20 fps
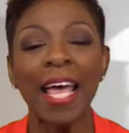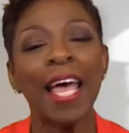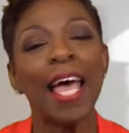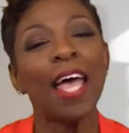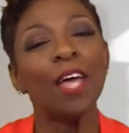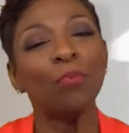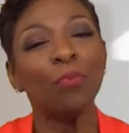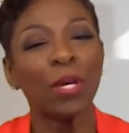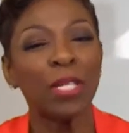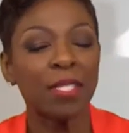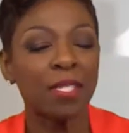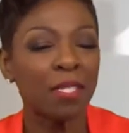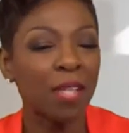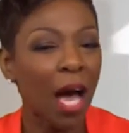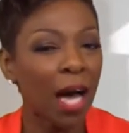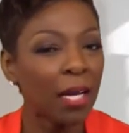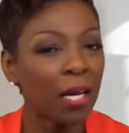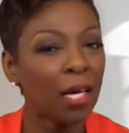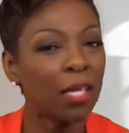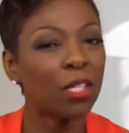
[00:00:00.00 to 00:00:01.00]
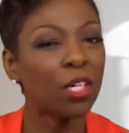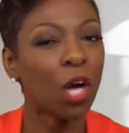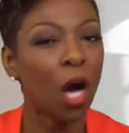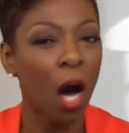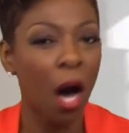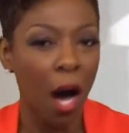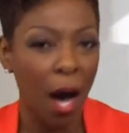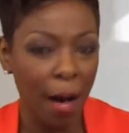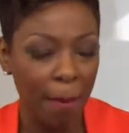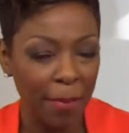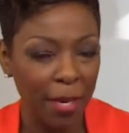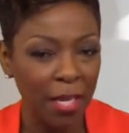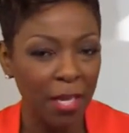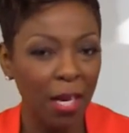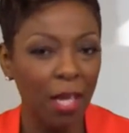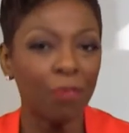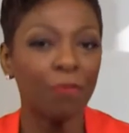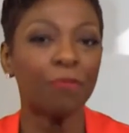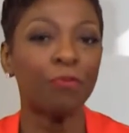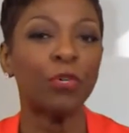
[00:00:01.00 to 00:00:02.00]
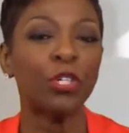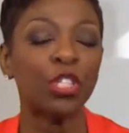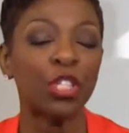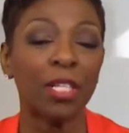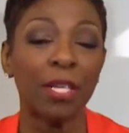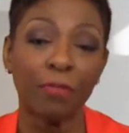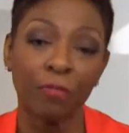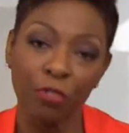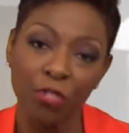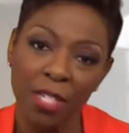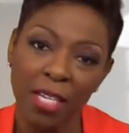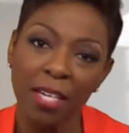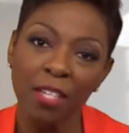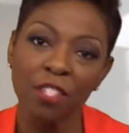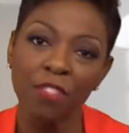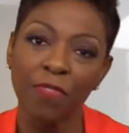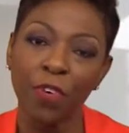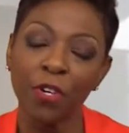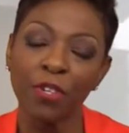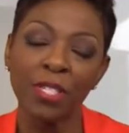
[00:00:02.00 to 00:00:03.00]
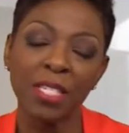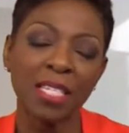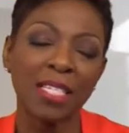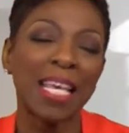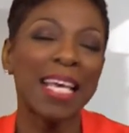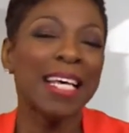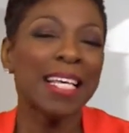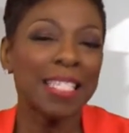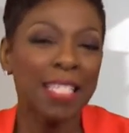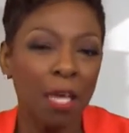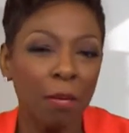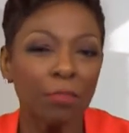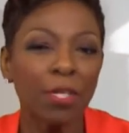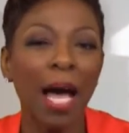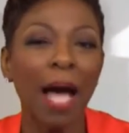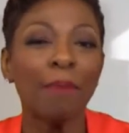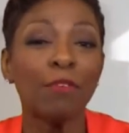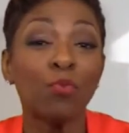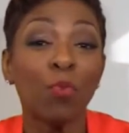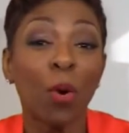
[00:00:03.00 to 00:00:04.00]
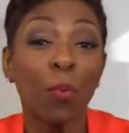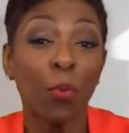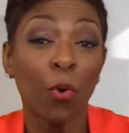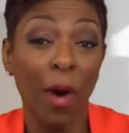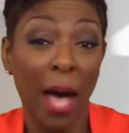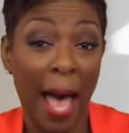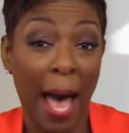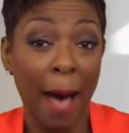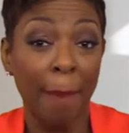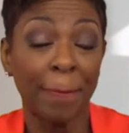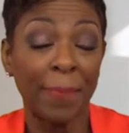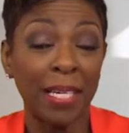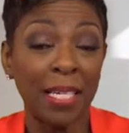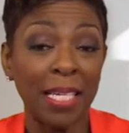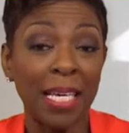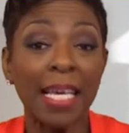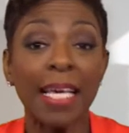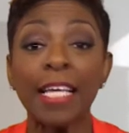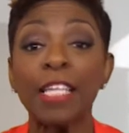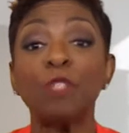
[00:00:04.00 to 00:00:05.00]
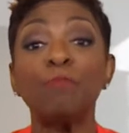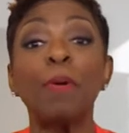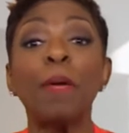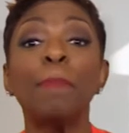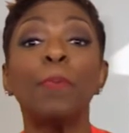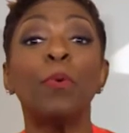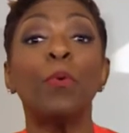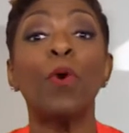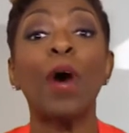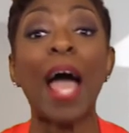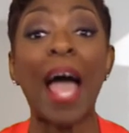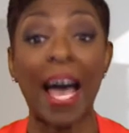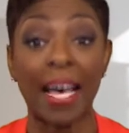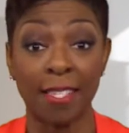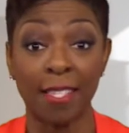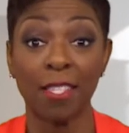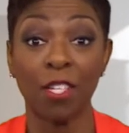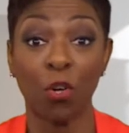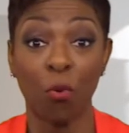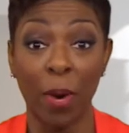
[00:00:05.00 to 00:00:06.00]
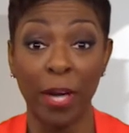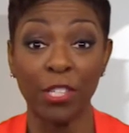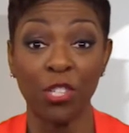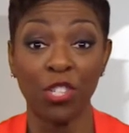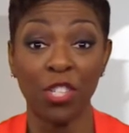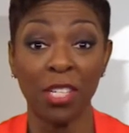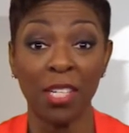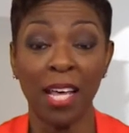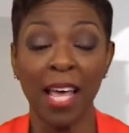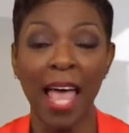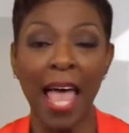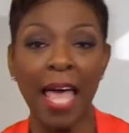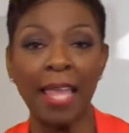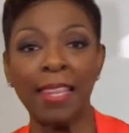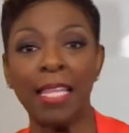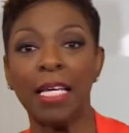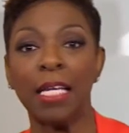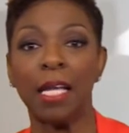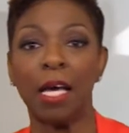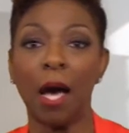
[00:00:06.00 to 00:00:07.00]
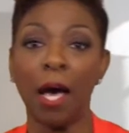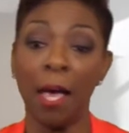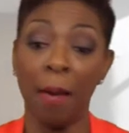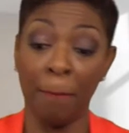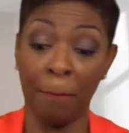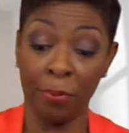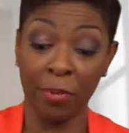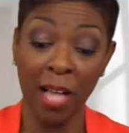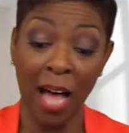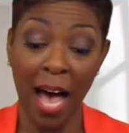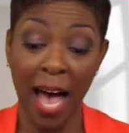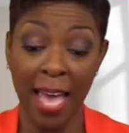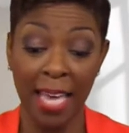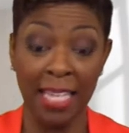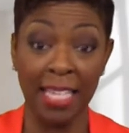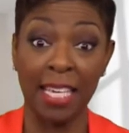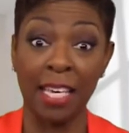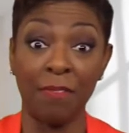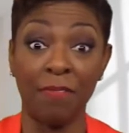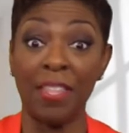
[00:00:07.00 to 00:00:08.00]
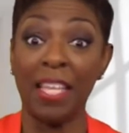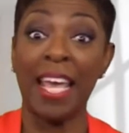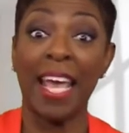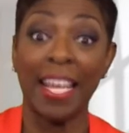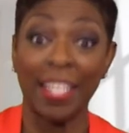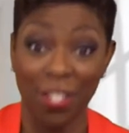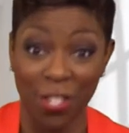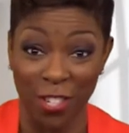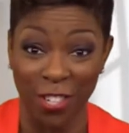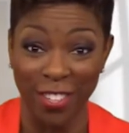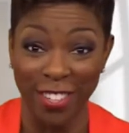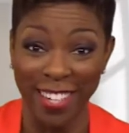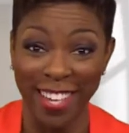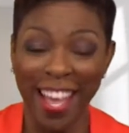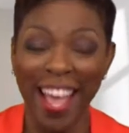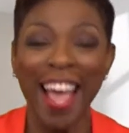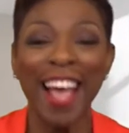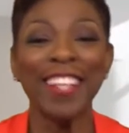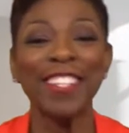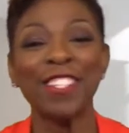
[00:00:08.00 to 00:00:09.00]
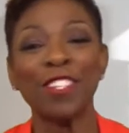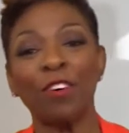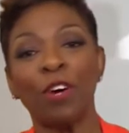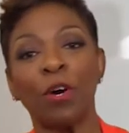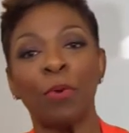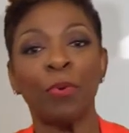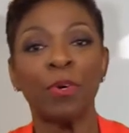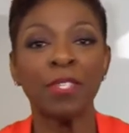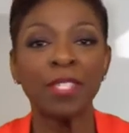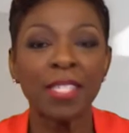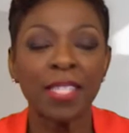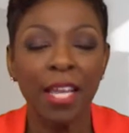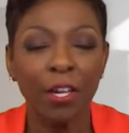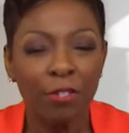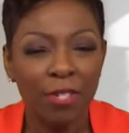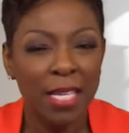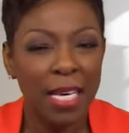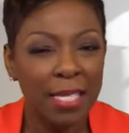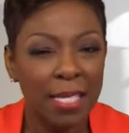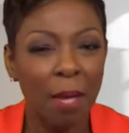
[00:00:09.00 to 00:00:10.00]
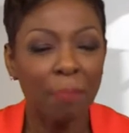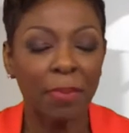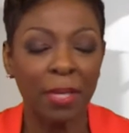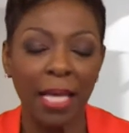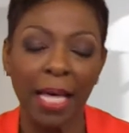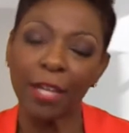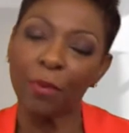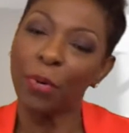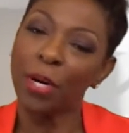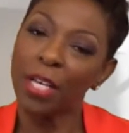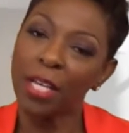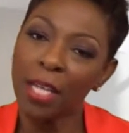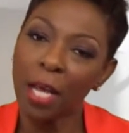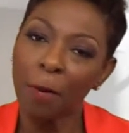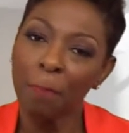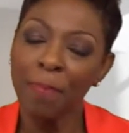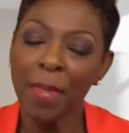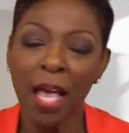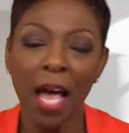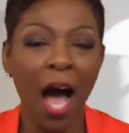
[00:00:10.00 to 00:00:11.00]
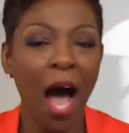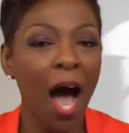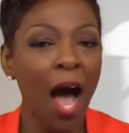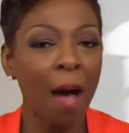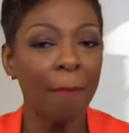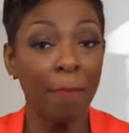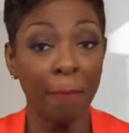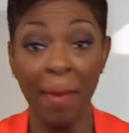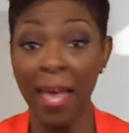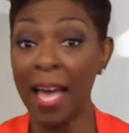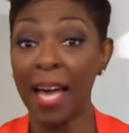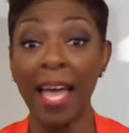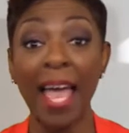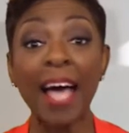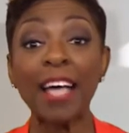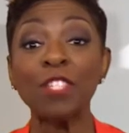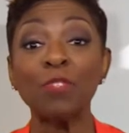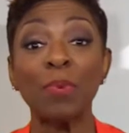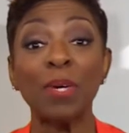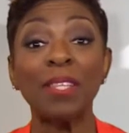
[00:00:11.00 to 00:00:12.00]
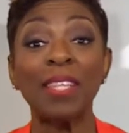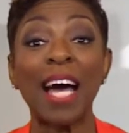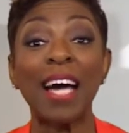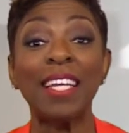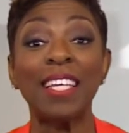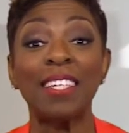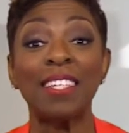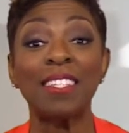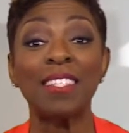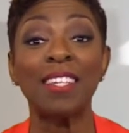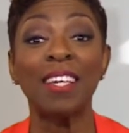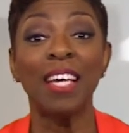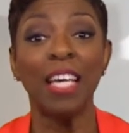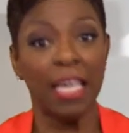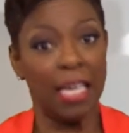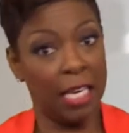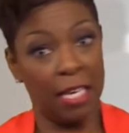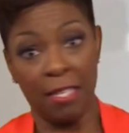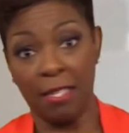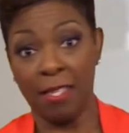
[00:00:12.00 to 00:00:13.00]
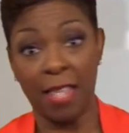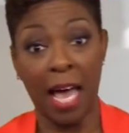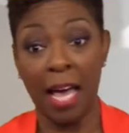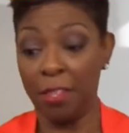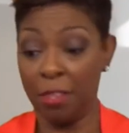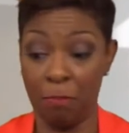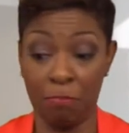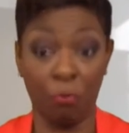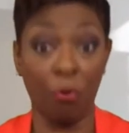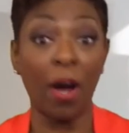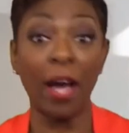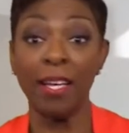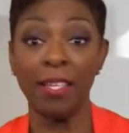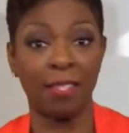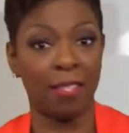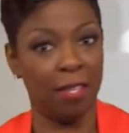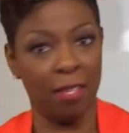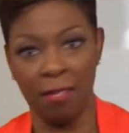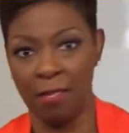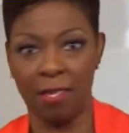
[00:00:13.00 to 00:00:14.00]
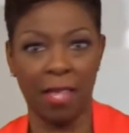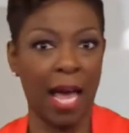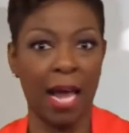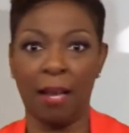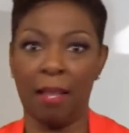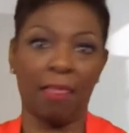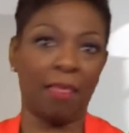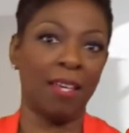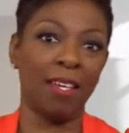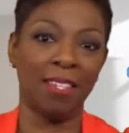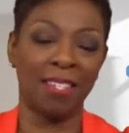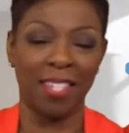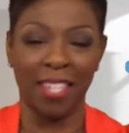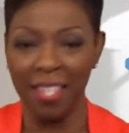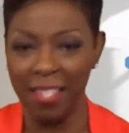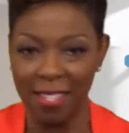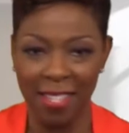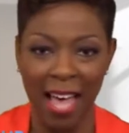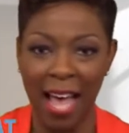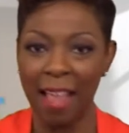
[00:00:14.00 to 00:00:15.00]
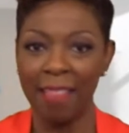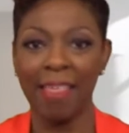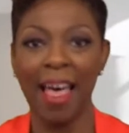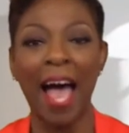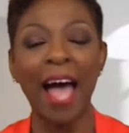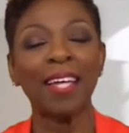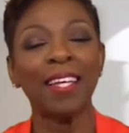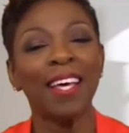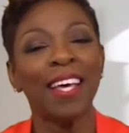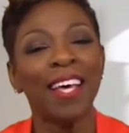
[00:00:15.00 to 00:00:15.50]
And what's not uncommon, unfortunately for sales folks, is sometimes what will happen is people will ask the question and then apply and give the answer. And so they'll say something like, well, you know, may I ask what that is? Is that price? Is that this? Is that that?